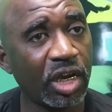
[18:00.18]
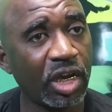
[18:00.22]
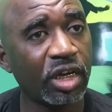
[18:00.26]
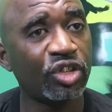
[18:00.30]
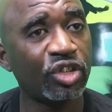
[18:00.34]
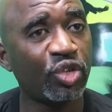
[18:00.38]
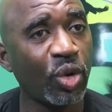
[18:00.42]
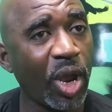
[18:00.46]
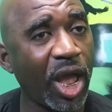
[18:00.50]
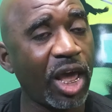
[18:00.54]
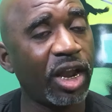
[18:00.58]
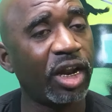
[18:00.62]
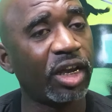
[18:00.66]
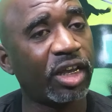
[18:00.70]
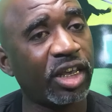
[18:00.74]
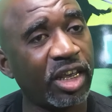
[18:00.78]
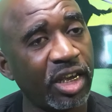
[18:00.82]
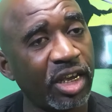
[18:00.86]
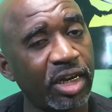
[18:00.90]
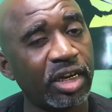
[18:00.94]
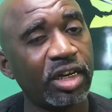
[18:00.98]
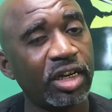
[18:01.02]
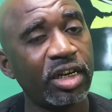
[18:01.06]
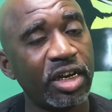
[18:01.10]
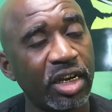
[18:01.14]
it's nigga
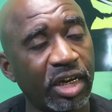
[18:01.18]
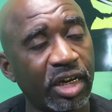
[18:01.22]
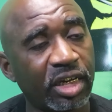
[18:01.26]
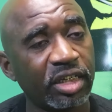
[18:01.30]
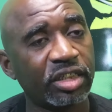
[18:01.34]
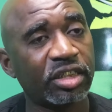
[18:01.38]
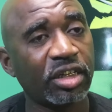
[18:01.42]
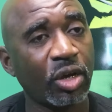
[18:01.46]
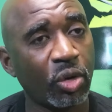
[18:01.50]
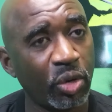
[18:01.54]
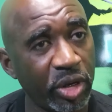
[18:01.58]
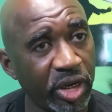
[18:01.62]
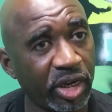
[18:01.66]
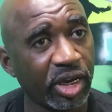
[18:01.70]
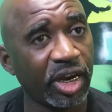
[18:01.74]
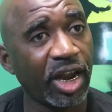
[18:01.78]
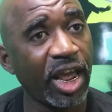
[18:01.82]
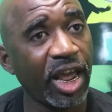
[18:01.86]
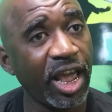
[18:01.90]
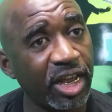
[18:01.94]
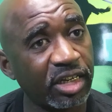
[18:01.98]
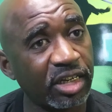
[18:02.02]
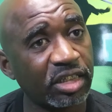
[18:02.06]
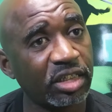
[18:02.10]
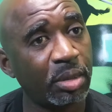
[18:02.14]
trying to kill a nigga so he
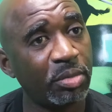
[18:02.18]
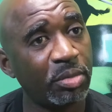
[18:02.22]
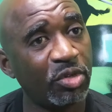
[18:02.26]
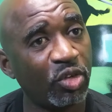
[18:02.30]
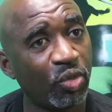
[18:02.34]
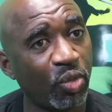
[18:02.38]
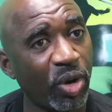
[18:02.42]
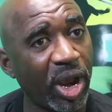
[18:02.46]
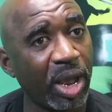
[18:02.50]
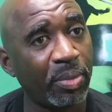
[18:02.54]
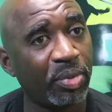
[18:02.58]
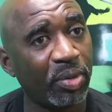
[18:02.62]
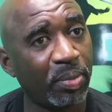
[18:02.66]
could have something to